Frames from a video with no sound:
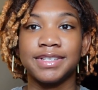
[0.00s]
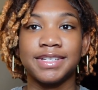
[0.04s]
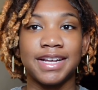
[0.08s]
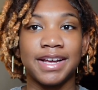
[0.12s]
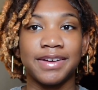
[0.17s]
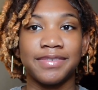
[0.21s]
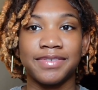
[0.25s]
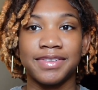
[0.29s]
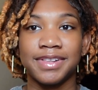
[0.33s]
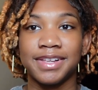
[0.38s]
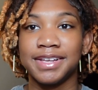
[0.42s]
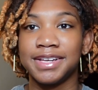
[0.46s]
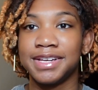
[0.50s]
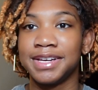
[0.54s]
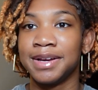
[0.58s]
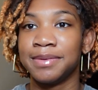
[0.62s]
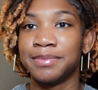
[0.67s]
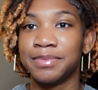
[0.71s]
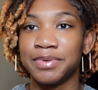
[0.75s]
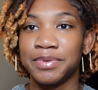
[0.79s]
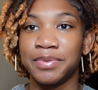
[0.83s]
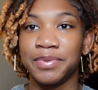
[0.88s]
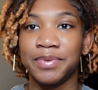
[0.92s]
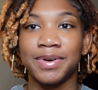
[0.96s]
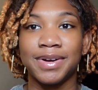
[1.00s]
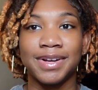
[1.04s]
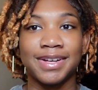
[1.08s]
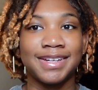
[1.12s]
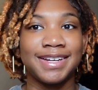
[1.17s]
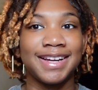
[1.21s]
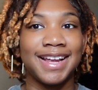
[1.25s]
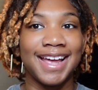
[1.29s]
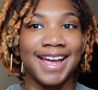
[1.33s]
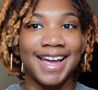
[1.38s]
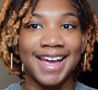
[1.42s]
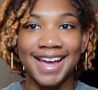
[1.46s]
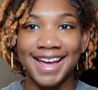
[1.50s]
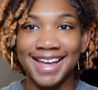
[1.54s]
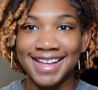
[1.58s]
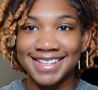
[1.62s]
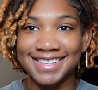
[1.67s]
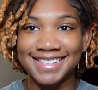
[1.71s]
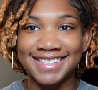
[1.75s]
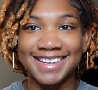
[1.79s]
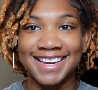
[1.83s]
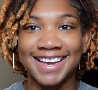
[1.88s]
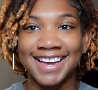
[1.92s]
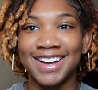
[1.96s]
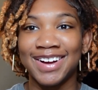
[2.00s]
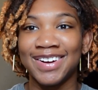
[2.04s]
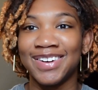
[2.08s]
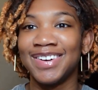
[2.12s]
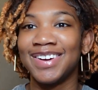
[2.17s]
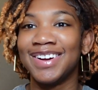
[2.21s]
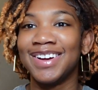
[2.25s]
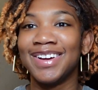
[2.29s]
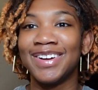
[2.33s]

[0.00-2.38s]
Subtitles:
definitely number one, hands down.